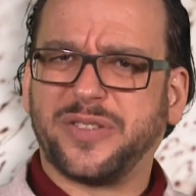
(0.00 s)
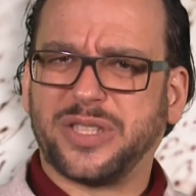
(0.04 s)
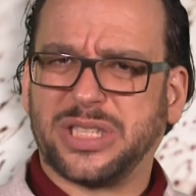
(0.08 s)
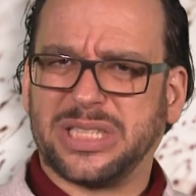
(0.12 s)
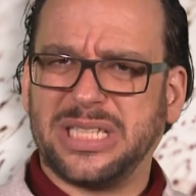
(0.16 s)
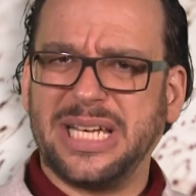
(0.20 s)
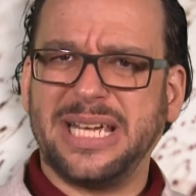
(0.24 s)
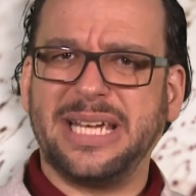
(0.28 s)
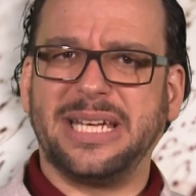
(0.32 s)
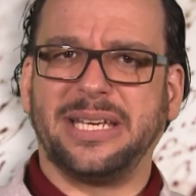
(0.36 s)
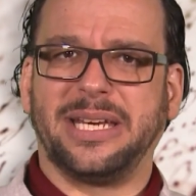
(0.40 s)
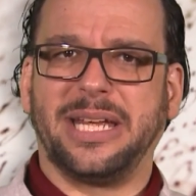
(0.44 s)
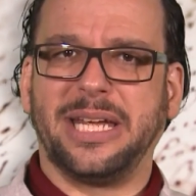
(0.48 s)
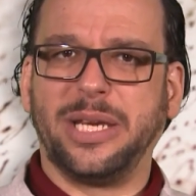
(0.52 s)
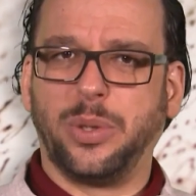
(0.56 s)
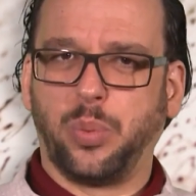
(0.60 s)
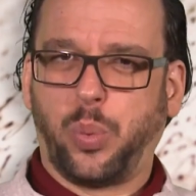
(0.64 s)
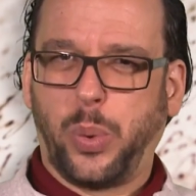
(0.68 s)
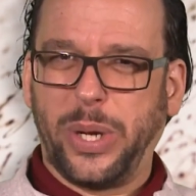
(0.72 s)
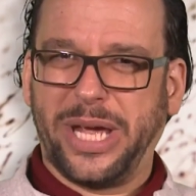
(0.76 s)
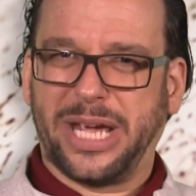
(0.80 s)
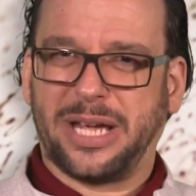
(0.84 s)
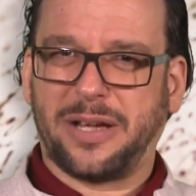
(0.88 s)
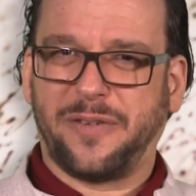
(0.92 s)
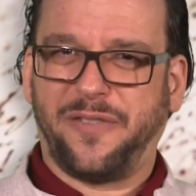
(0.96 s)
seen in
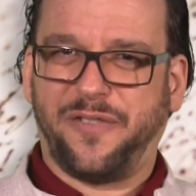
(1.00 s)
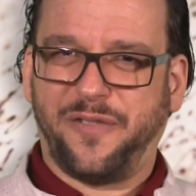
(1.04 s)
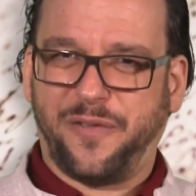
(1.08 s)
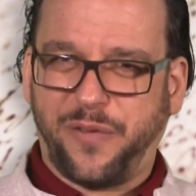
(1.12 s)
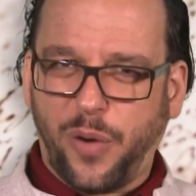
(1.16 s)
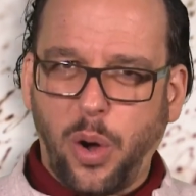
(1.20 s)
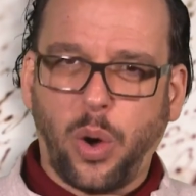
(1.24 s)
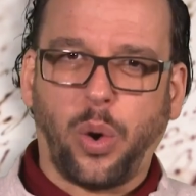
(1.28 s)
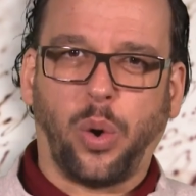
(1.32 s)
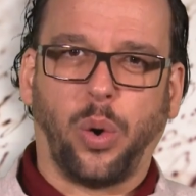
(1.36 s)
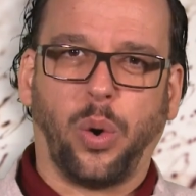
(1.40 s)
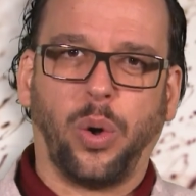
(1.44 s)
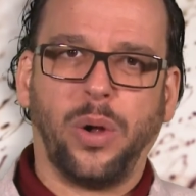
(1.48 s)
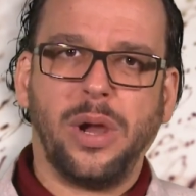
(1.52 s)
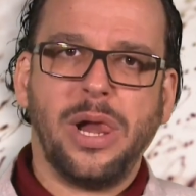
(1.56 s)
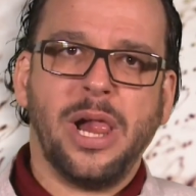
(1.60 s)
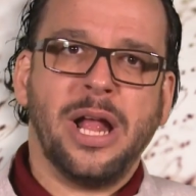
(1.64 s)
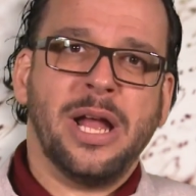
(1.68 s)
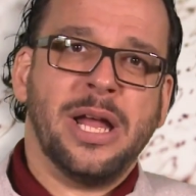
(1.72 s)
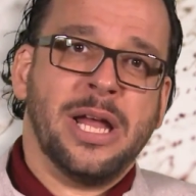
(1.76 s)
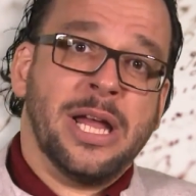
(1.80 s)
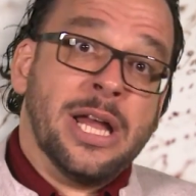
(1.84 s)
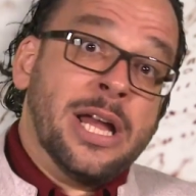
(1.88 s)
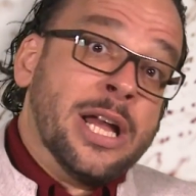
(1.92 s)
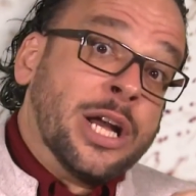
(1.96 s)
week 4,
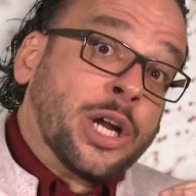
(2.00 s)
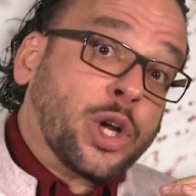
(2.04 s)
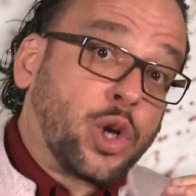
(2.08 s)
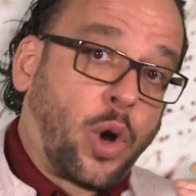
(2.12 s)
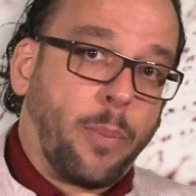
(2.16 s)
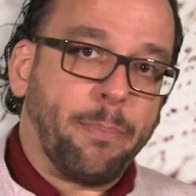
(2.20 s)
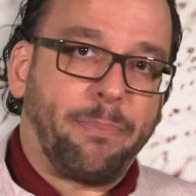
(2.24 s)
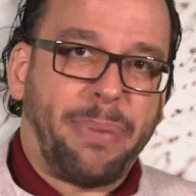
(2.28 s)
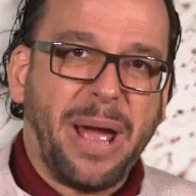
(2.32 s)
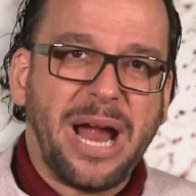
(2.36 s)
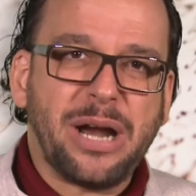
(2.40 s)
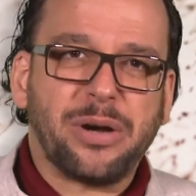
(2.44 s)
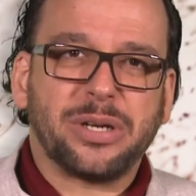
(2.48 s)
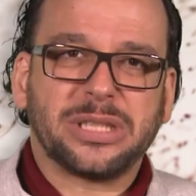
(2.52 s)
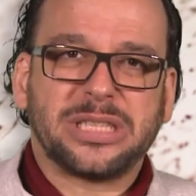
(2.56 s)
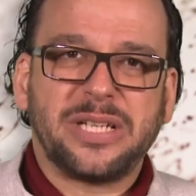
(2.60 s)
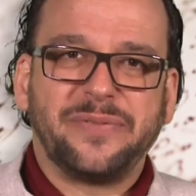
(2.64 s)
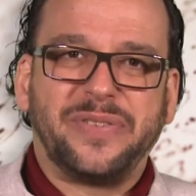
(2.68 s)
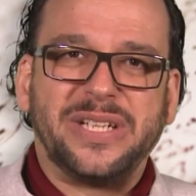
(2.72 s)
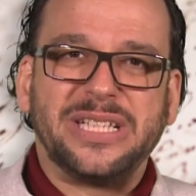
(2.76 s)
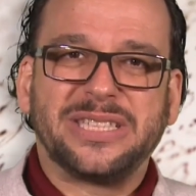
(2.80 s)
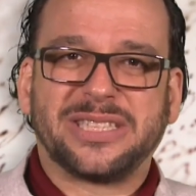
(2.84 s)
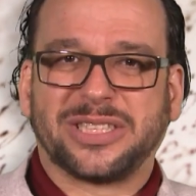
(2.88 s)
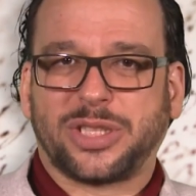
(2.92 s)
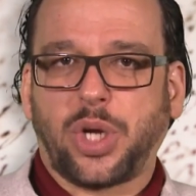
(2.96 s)
comparative
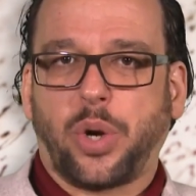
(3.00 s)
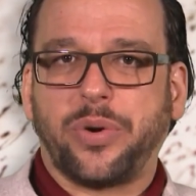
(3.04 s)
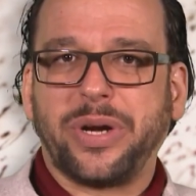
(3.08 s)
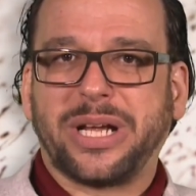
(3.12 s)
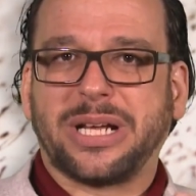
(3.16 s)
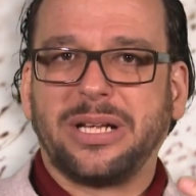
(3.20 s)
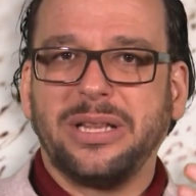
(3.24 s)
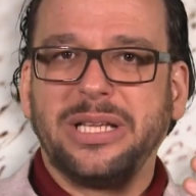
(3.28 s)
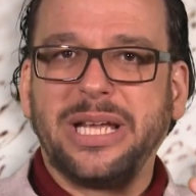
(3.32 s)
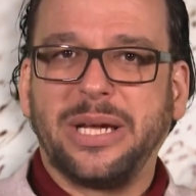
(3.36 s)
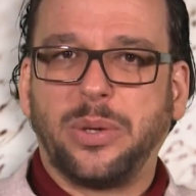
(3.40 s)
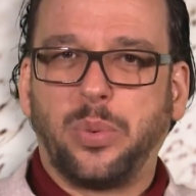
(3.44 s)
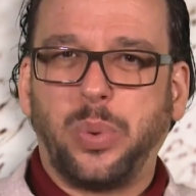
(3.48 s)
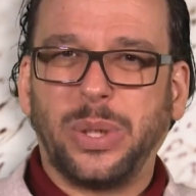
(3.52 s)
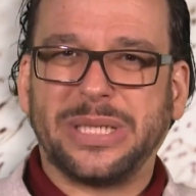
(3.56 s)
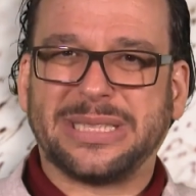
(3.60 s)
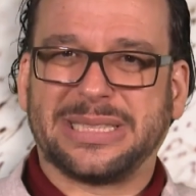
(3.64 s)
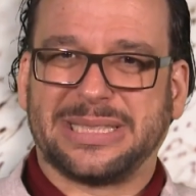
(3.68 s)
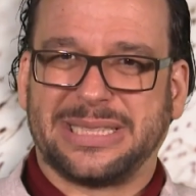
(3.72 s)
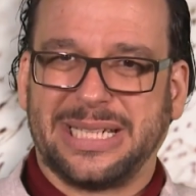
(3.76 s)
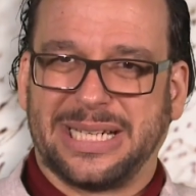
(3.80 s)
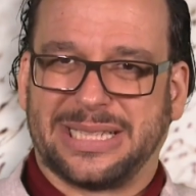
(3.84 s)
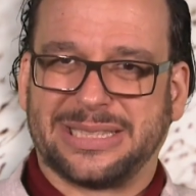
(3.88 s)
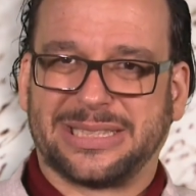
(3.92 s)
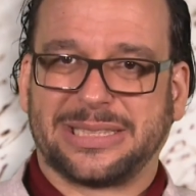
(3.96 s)
historical
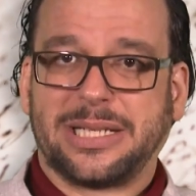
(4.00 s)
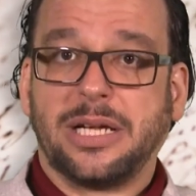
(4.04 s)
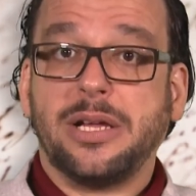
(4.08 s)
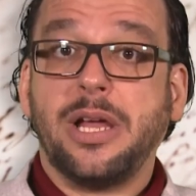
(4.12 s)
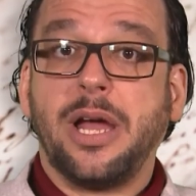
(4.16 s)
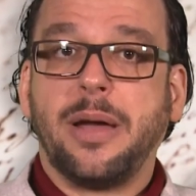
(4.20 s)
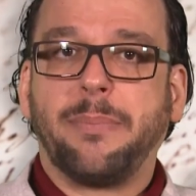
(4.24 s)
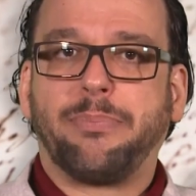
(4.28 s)
linguistics